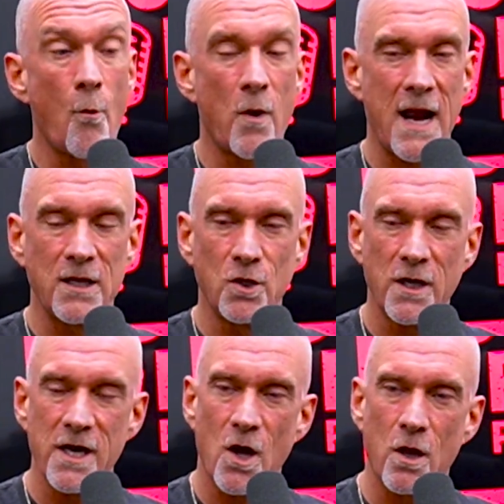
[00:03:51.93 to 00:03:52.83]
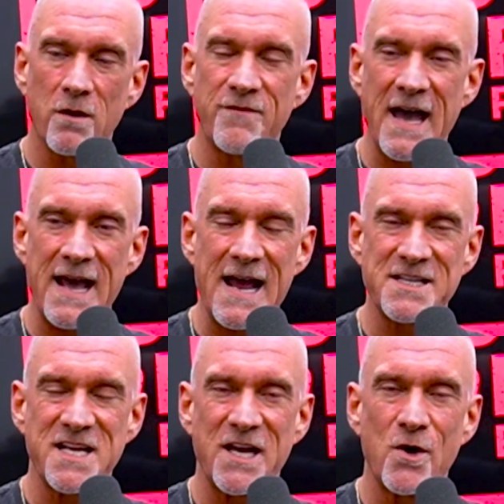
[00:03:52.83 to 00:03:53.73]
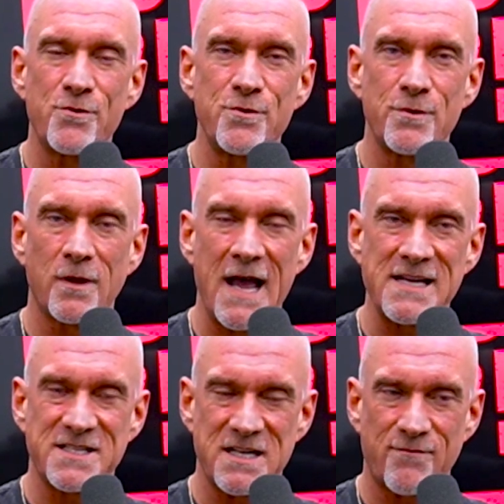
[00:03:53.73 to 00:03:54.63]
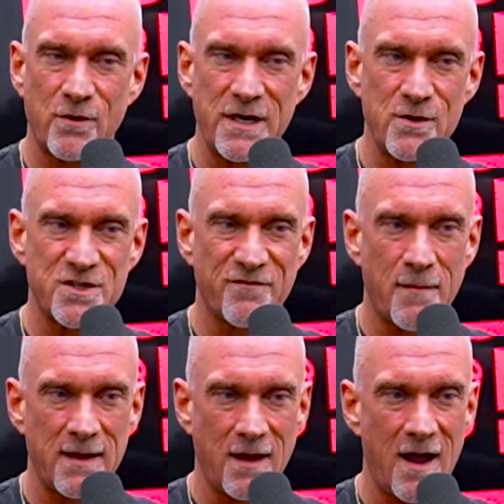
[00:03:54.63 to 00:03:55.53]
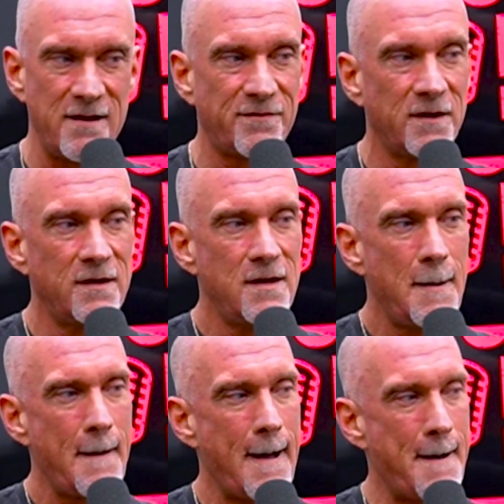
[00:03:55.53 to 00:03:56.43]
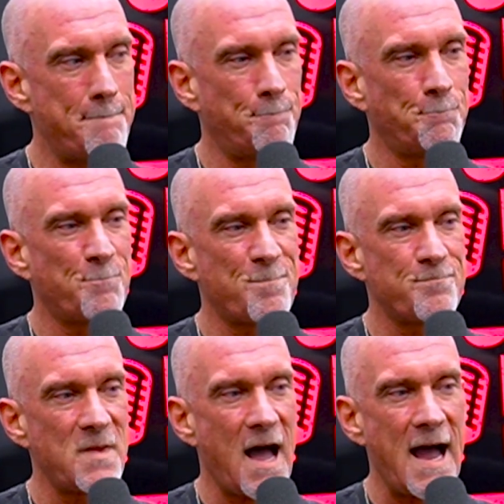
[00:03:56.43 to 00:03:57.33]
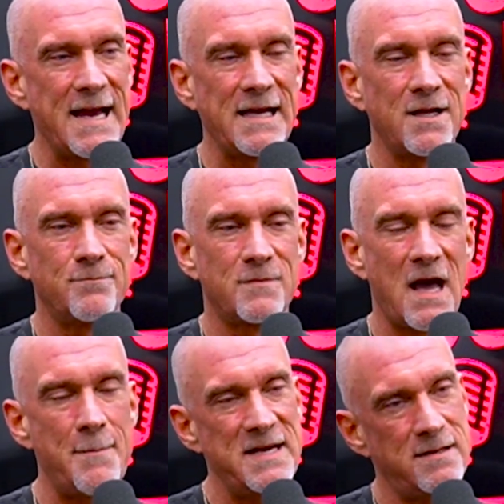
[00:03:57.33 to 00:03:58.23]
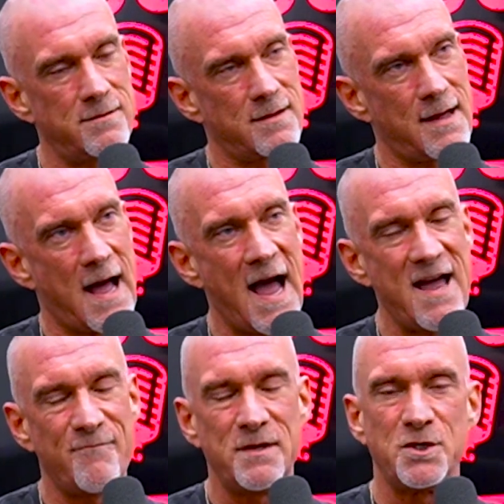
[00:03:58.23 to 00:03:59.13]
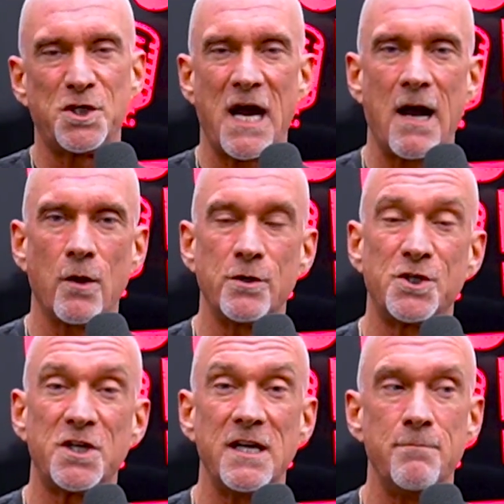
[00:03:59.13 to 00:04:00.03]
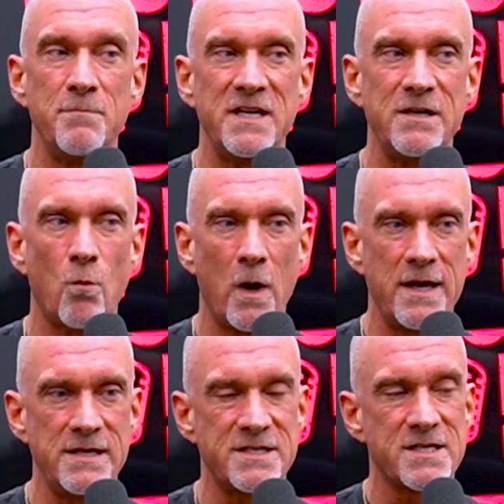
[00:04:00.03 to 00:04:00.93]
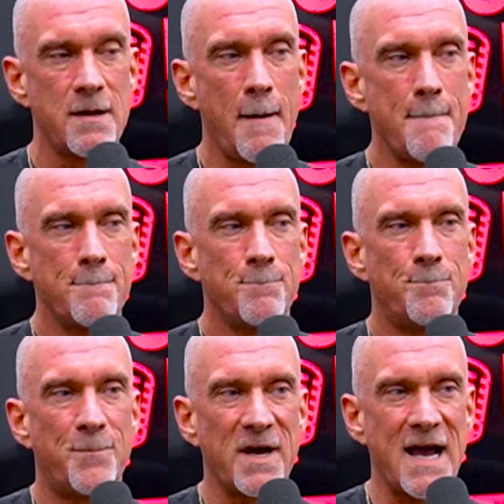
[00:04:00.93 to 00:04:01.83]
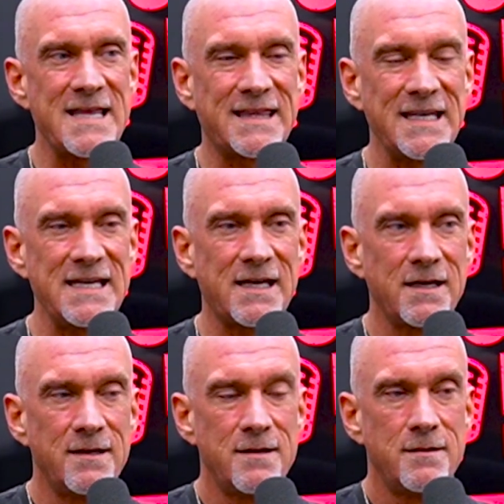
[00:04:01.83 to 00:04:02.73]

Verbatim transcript: When I look at all of that as I go through the last several years of my life, um, I I mean I have been challenged in many ways, but I think